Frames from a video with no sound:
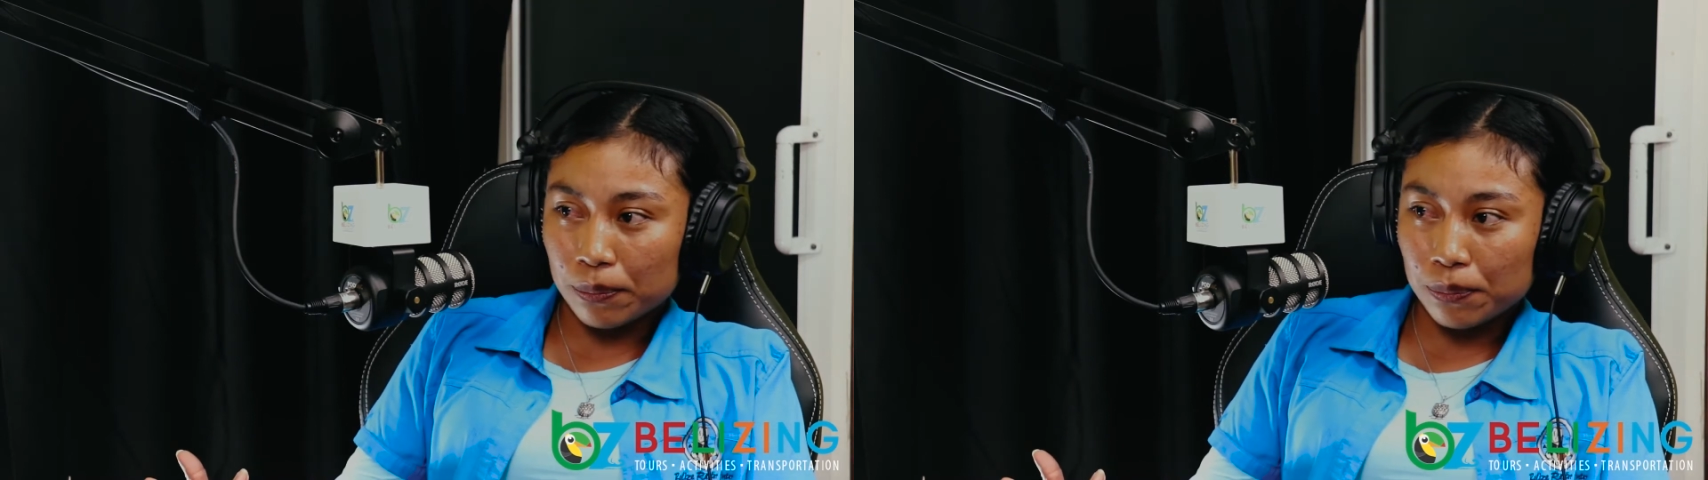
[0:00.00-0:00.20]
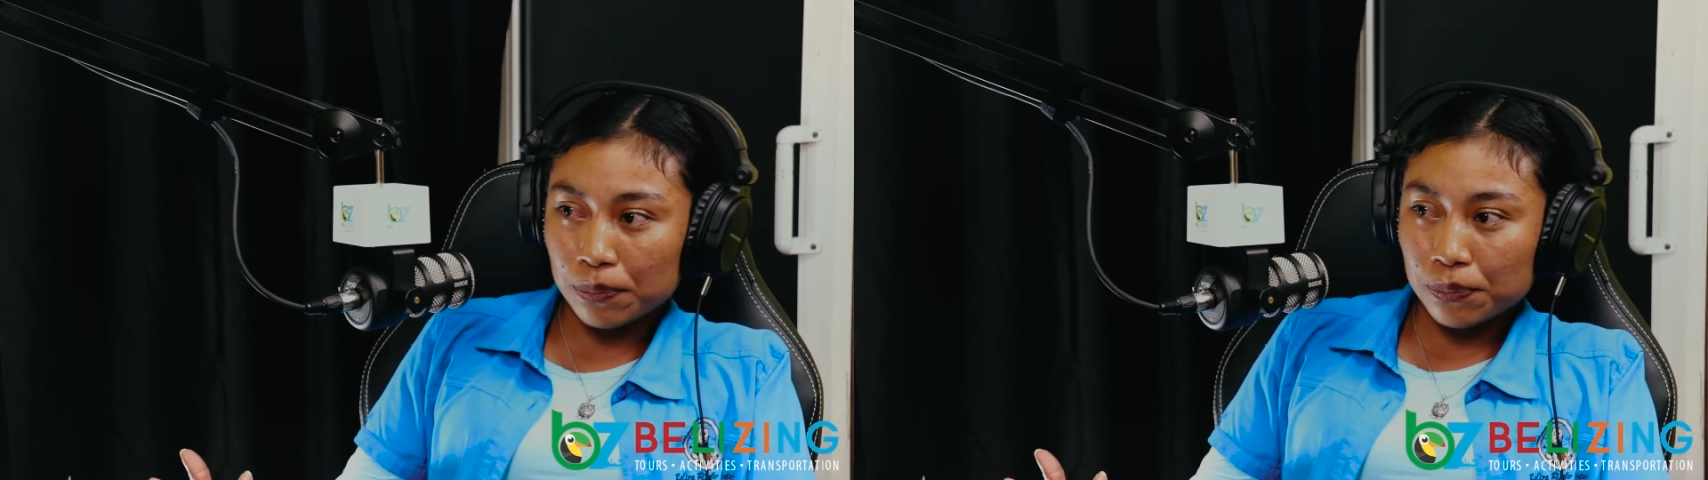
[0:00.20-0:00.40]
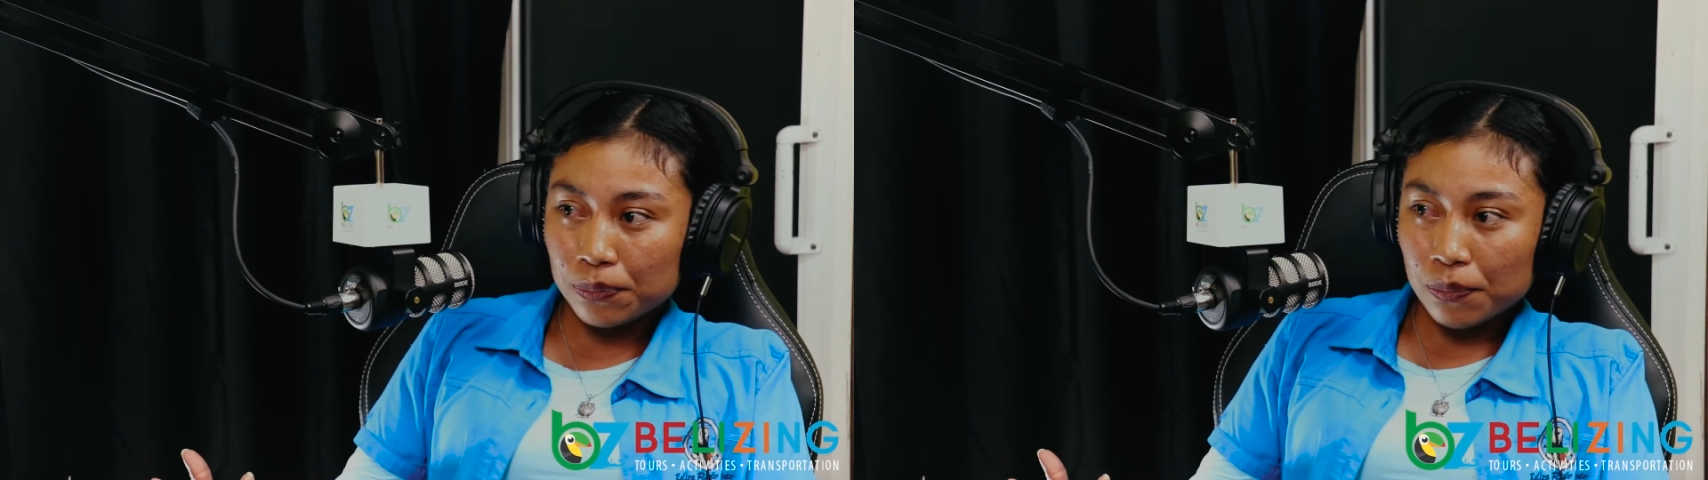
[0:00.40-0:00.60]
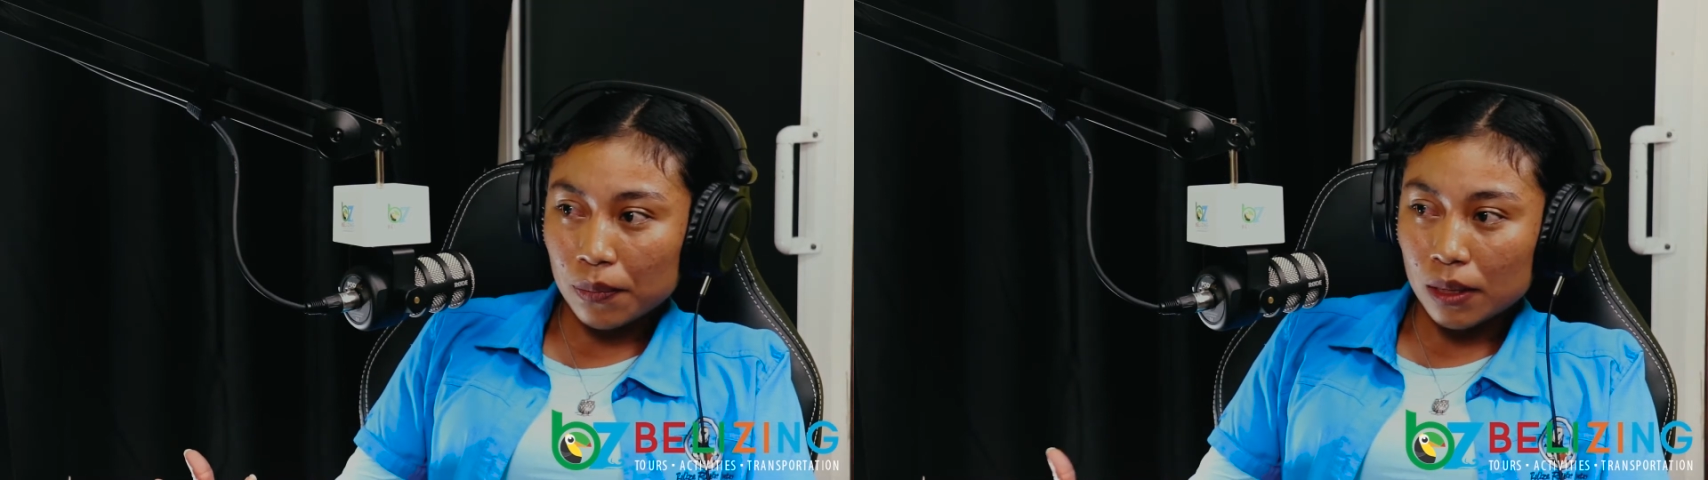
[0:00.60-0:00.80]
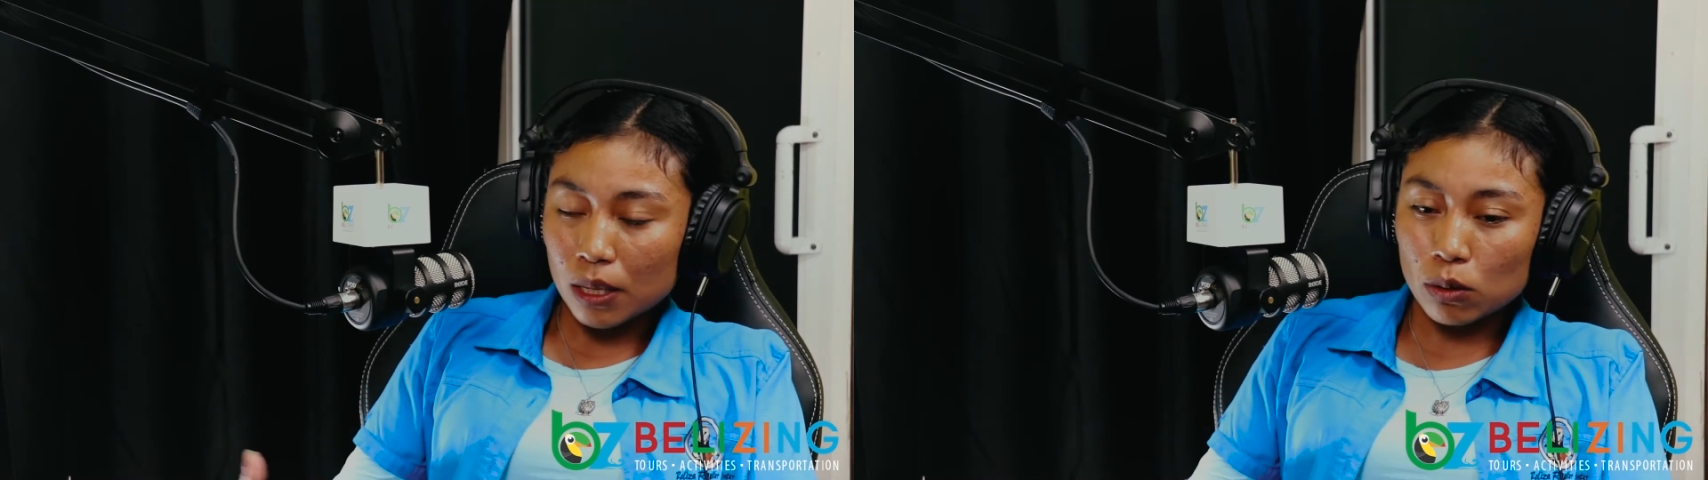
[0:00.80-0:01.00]
Yeah,
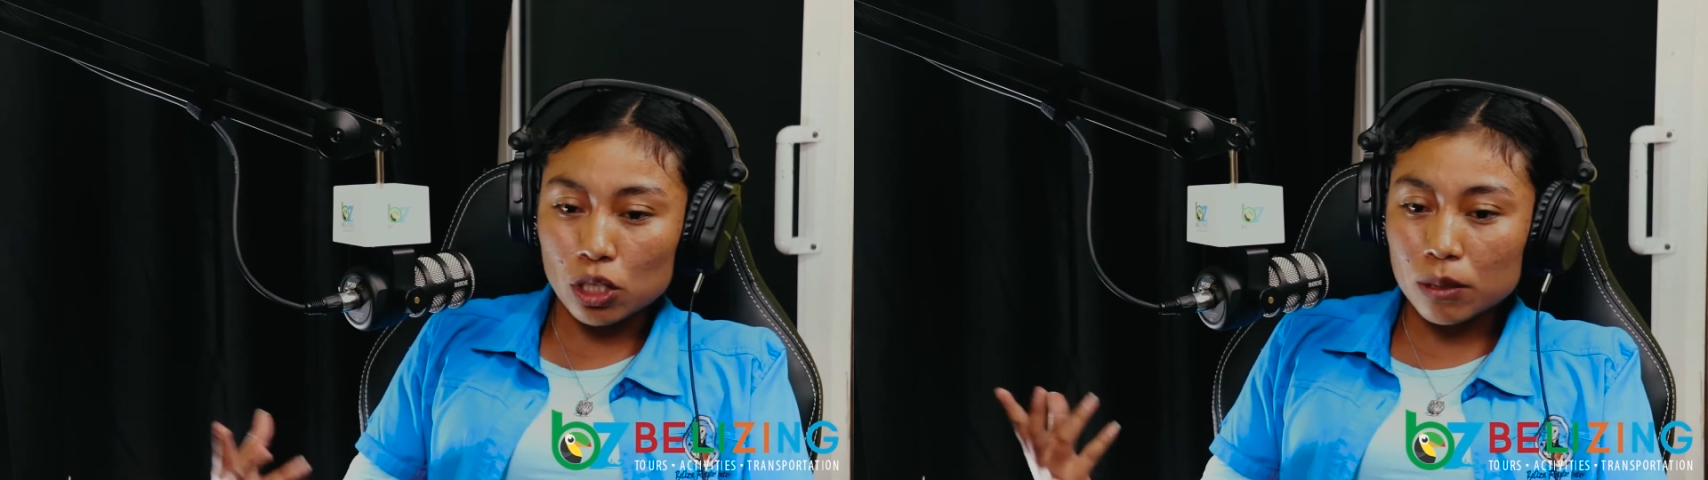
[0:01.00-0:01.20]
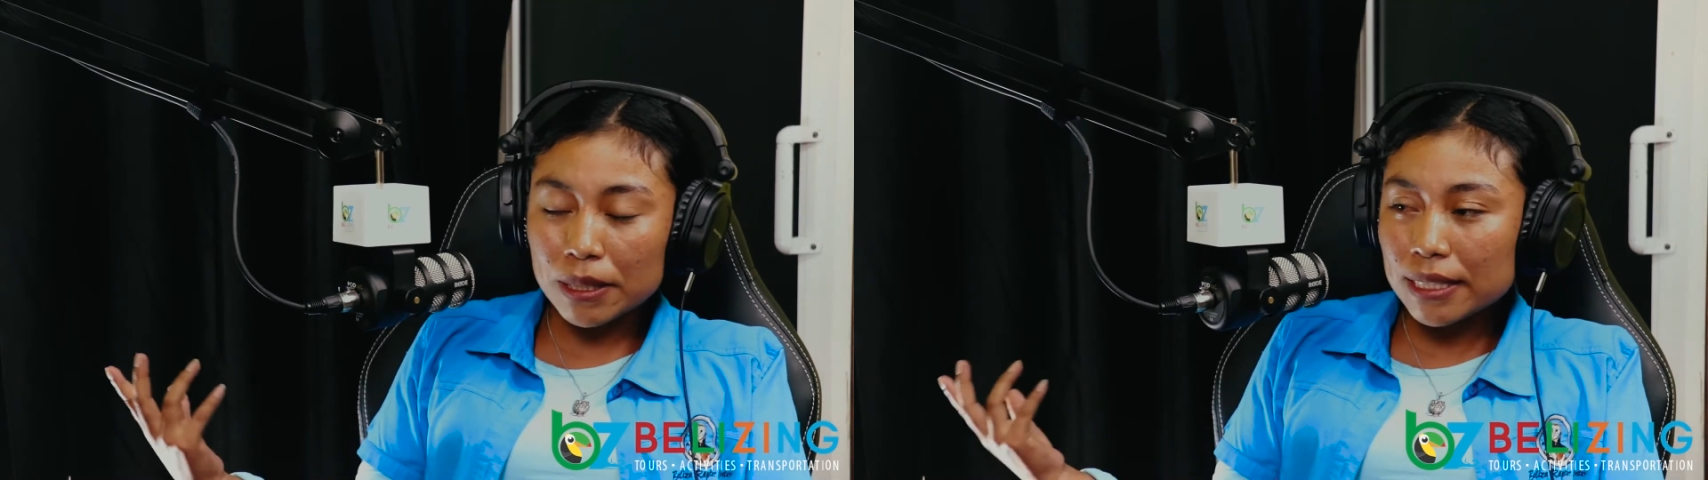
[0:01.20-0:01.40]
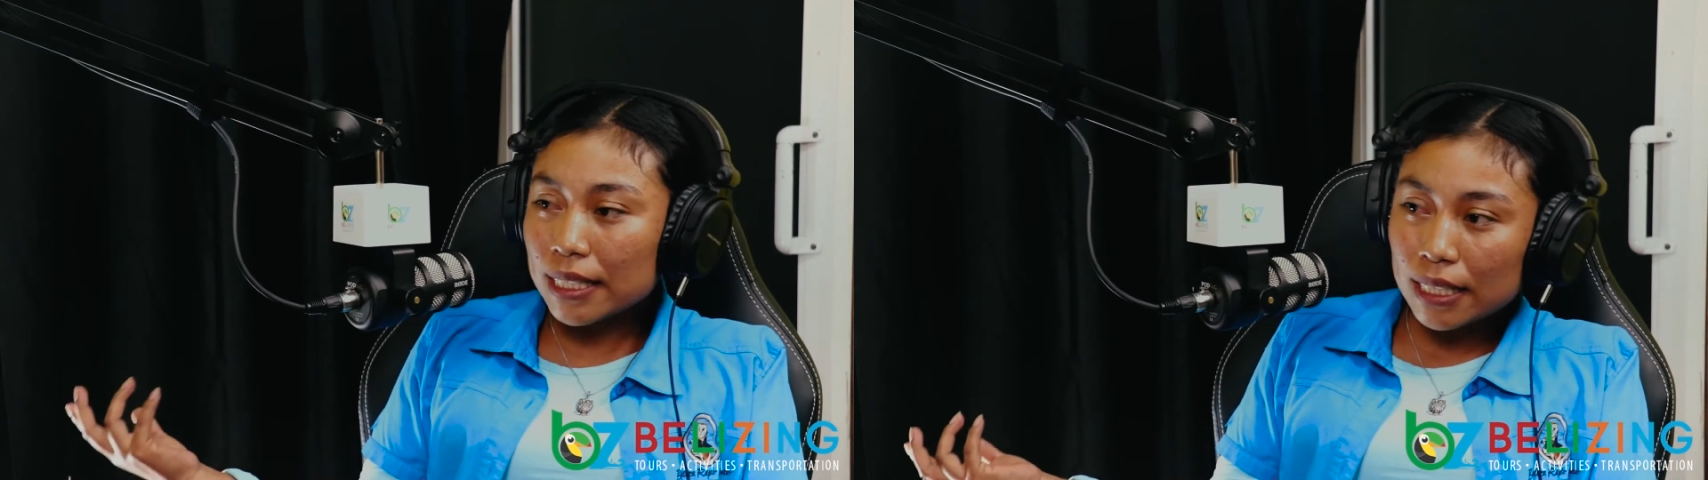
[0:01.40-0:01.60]
they'll just be. You